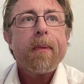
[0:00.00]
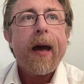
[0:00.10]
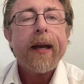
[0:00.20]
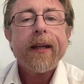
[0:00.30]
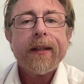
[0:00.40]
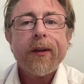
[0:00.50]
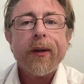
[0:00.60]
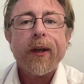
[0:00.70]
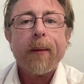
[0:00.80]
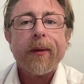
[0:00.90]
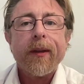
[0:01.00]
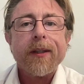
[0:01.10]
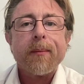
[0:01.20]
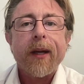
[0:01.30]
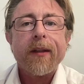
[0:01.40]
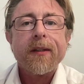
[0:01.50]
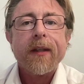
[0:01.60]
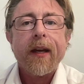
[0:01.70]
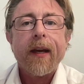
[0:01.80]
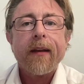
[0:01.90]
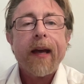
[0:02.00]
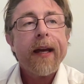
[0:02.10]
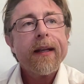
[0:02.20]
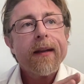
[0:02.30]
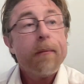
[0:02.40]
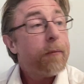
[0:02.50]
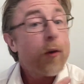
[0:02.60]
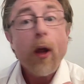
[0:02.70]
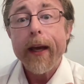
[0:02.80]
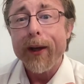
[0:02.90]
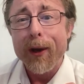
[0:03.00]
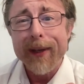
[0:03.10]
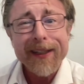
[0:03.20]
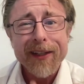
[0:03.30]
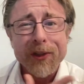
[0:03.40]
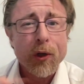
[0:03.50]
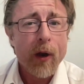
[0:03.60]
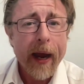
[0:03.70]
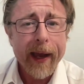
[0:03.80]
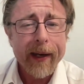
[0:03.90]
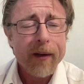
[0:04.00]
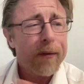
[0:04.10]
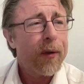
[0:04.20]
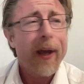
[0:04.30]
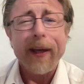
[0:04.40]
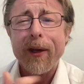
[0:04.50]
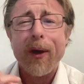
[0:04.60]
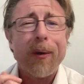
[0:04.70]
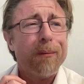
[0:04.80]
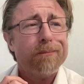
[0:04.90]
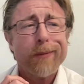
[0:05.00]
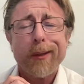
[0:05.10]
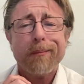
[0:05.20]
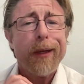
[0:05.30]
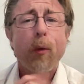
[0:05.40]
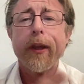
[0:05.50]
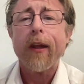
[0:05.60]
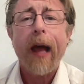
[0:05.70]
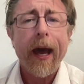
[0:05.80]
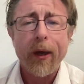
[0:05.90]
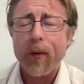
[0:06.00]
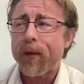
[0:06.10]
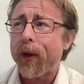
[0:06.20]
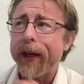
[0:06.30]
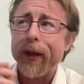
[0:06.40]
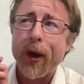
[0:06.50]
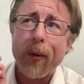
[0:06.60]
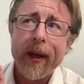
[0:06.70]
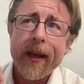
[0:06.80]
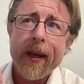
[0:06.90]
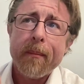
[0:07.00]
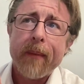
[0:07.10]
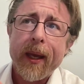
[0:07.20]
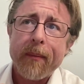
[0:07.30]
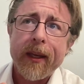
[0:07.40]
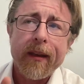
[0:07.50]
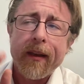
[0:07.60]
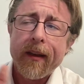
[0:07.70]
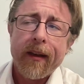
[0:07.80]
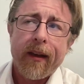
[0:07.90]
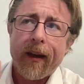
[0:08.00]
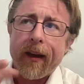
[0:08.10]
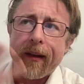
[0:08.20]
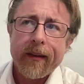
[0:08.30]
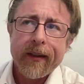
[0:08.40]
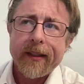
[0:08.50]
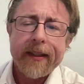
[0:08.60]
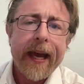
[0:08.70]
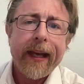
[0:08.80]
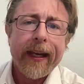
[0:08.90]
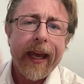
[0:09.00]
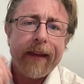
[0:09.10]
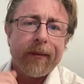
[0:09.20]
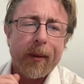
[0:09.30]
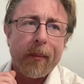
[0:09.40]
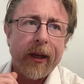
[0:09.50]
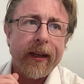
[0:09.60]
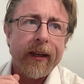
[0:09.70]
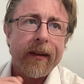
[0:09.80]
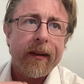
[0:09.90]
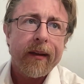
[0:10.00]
I can tell you a couple things about this guy. I can, for all I know, he sells crack. For all I know, some, he won the lotto. For all I know, maybe uh, his daddy gave him the money.